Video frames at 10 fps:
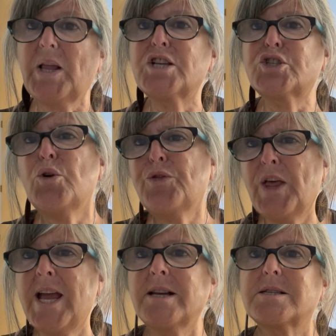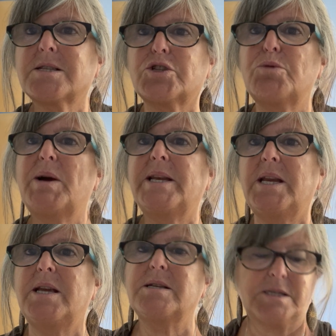So thanks to my
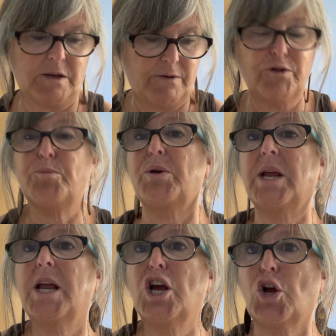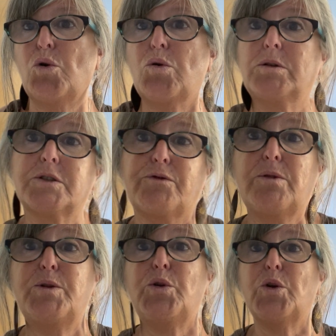niece for bringing a cold
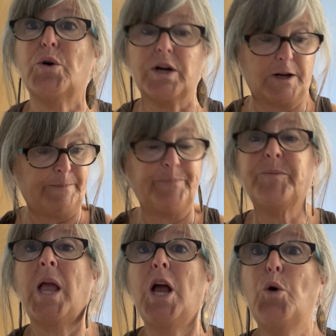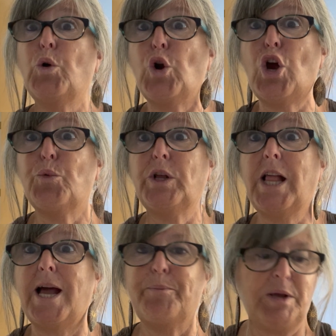from New York. We're all real
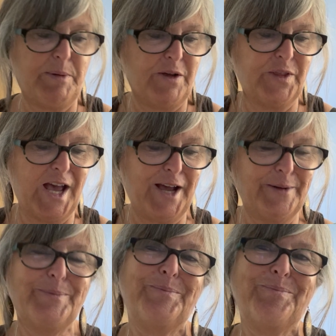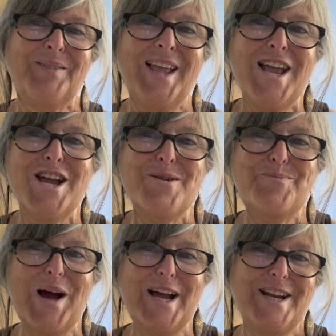happy about that.
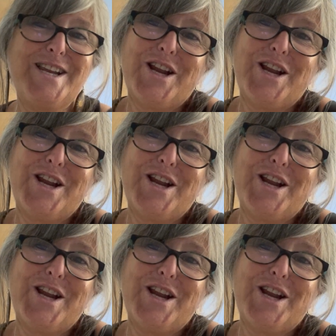But,